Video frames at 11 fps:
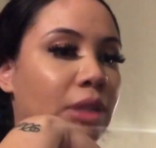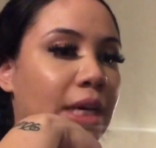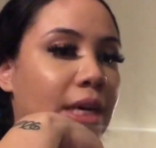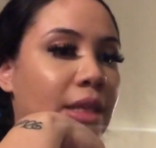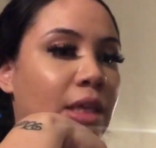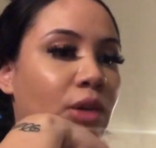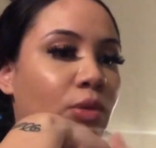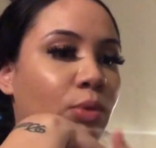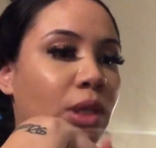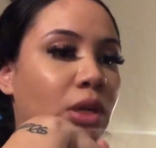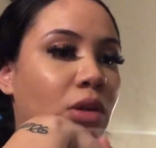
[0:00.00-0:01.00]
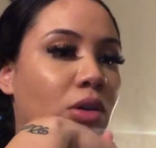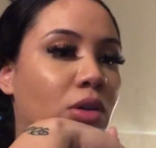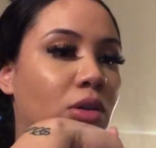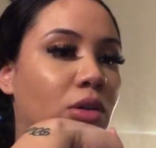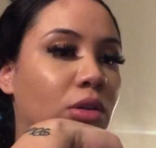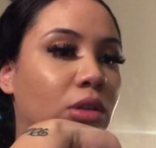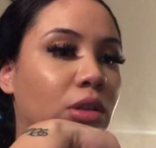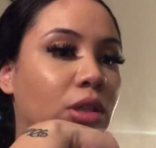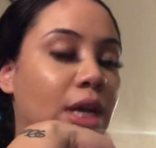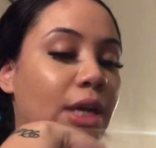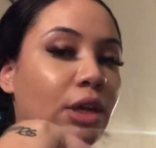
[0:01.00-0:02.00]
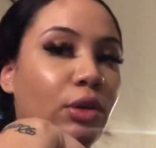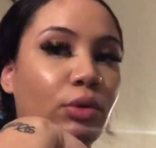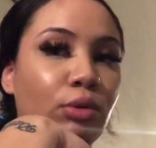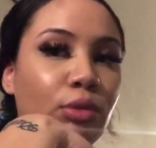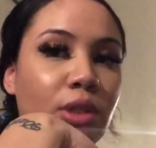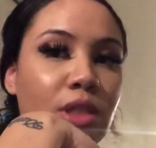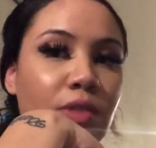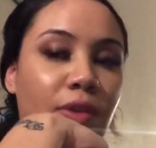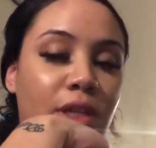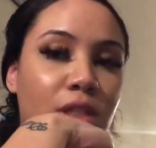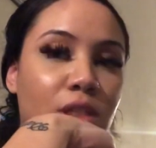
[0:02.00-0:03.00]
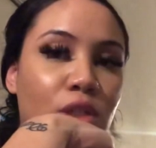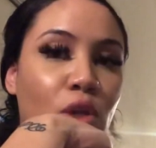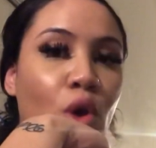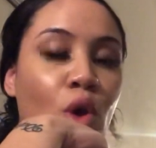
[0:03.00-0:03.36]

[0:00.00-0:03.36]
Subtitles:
Like, I think we all kind of go through these phases